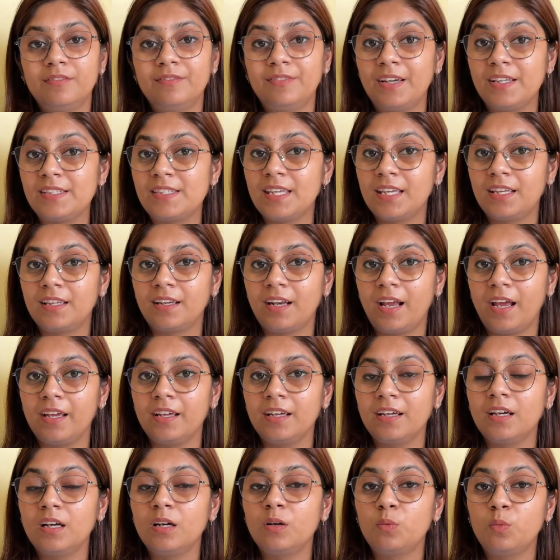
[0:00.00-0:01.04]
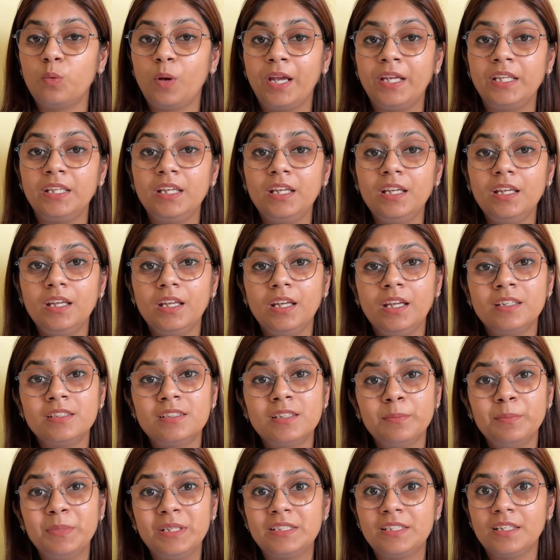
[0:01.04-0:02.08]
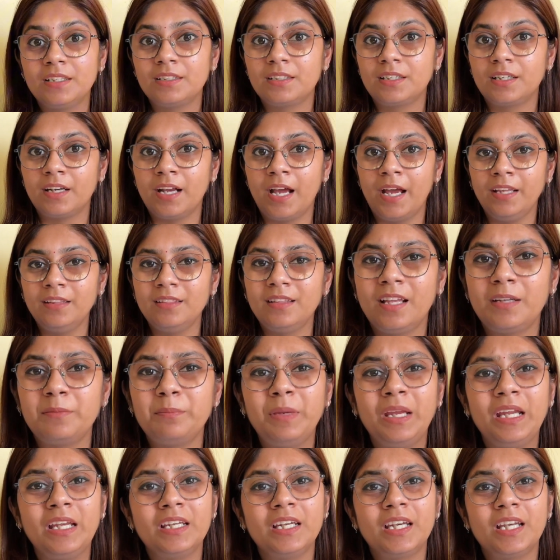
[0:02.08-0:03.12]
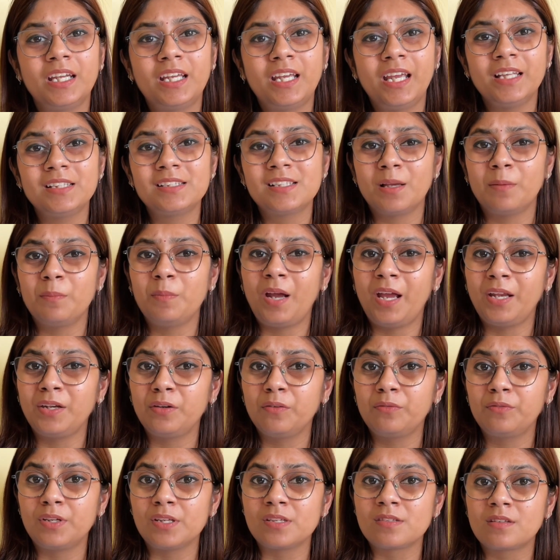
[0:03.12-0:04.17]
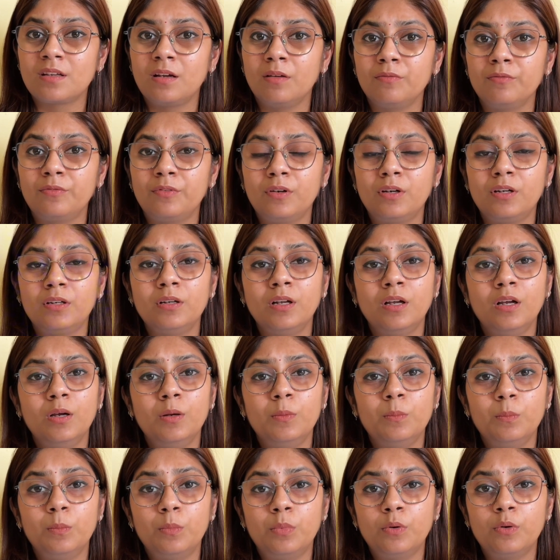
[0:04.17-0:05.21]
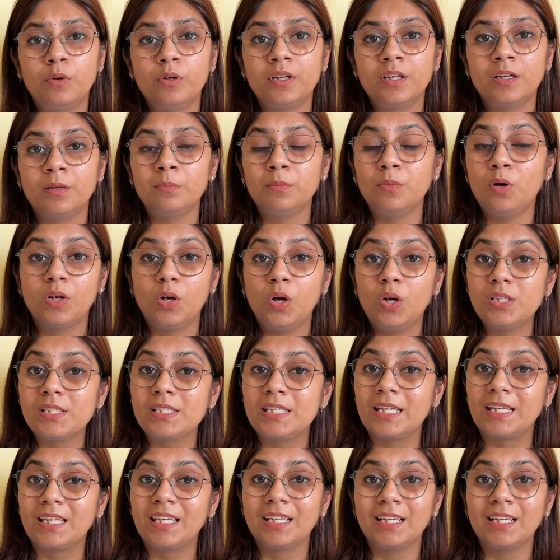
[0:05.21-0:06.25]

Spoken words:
Fuzzy cry, a whiny, intermittent cry that may indicate some kind of discomfort, boredom or seeking